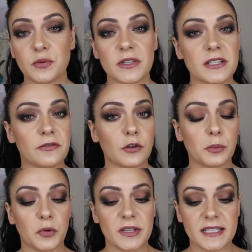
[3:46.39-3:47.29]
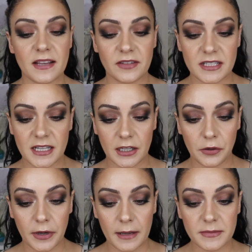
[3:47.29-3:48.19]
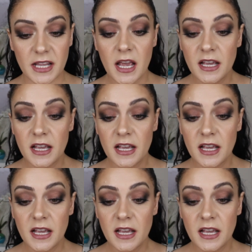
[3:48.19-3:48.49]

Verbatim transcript: 24.17 grams.